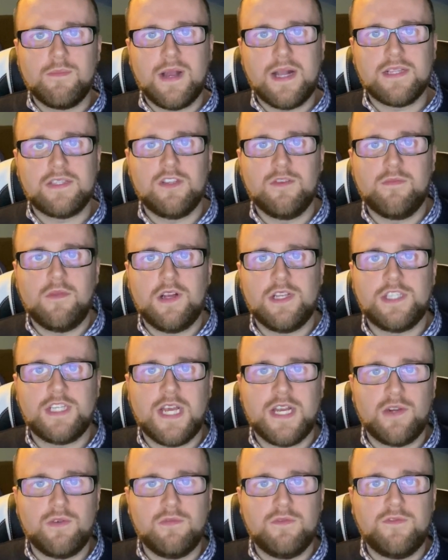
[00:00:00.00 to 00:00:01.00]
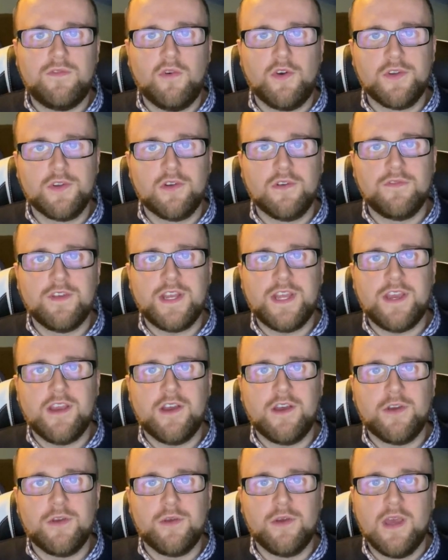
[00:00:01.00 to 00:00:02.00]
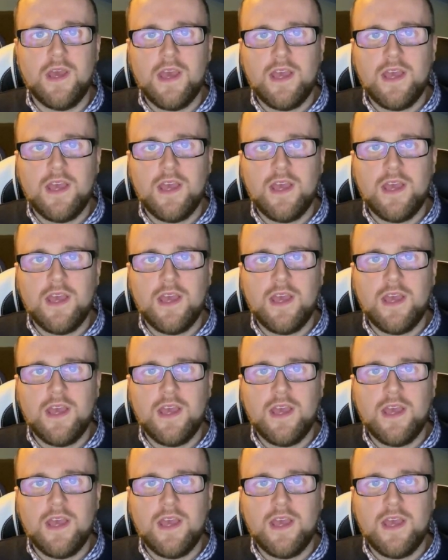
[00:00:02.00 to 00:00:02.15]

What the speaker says: back to my channel for another video.